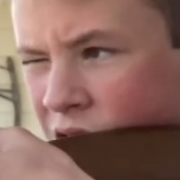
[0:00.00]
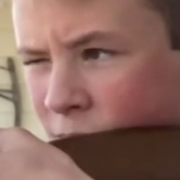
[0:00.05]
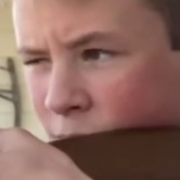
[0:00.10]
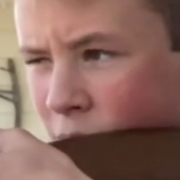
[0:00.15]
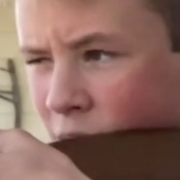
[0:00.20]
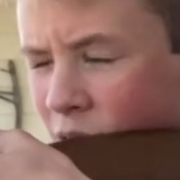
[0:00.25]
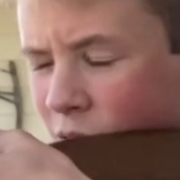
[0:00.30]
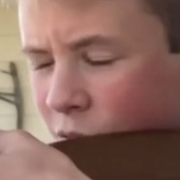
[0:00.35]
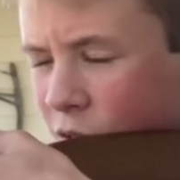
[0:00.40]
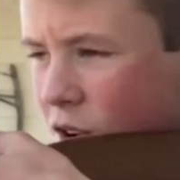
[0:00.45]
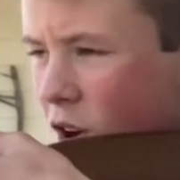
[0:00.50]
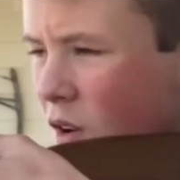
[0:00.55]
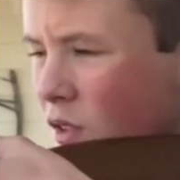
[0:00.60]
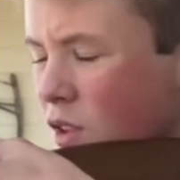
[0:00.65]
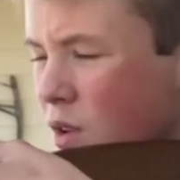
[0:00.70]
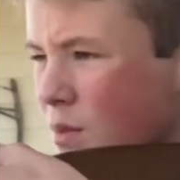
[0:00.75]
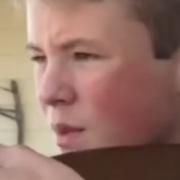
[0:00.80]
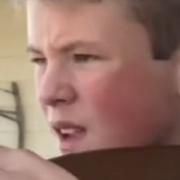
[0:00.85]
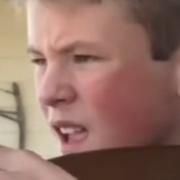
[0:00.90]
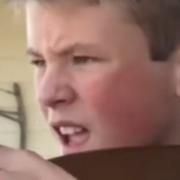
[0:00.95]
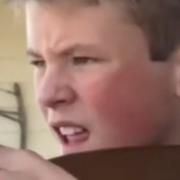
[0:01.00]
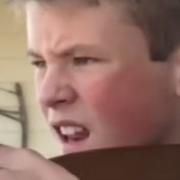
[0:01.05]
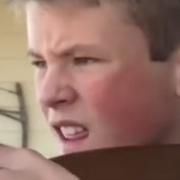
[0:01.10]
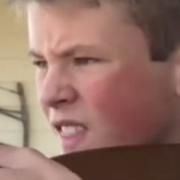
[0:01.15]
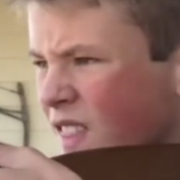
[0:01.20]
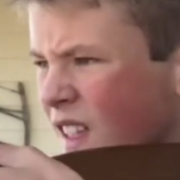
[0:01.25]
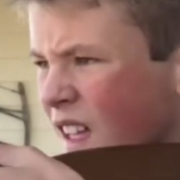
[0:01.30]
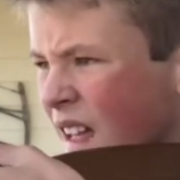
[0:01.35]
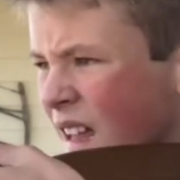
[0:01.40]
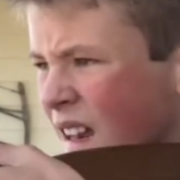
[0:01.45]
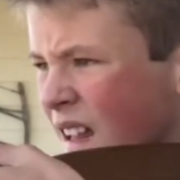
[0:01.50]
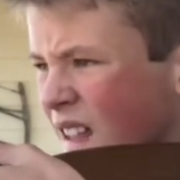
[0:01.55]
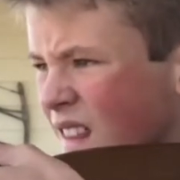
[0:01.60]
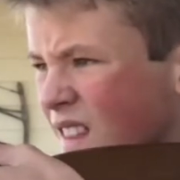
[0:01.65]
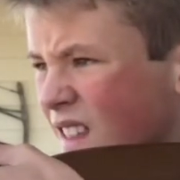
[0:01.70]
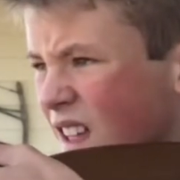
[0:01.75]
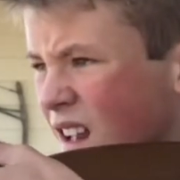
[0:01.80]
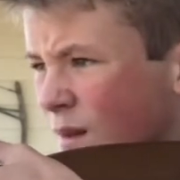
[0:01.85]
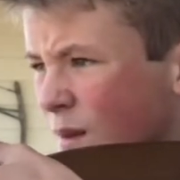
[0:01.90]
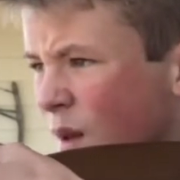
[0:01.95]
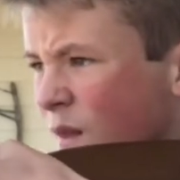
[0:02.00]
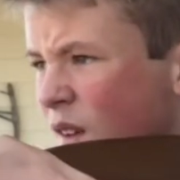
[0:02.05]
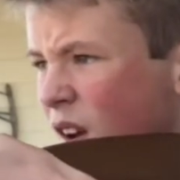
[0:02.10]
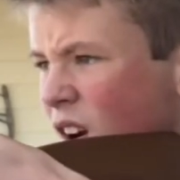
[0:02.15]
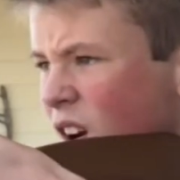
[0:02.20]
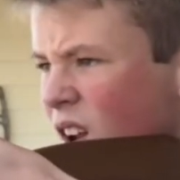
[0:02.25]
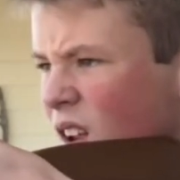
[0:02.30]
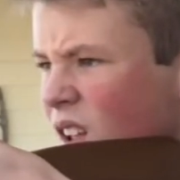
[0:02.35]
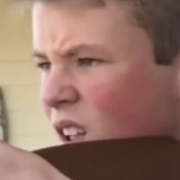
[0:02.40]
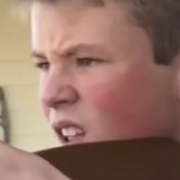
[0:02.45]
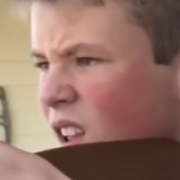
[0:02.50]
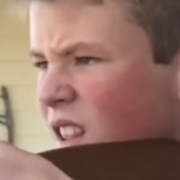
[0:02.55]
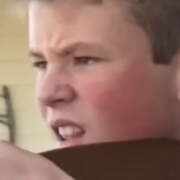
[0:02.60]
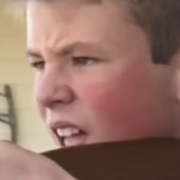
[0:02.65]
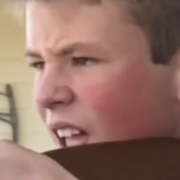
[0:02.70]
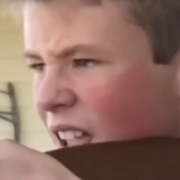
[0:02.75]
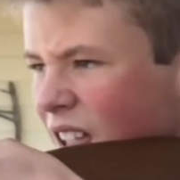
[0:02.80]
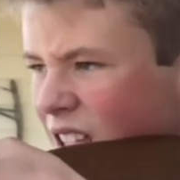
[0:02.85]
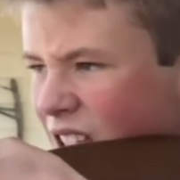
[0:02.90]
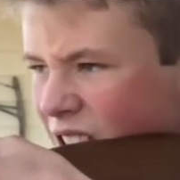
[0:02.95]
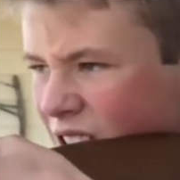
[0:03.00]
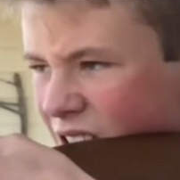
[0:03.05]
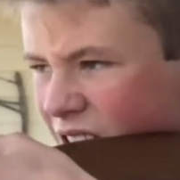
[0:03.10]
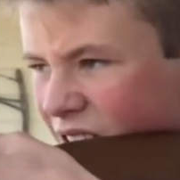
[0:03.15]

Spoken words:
But if you don't lubricate it, then it's going to be very clangy.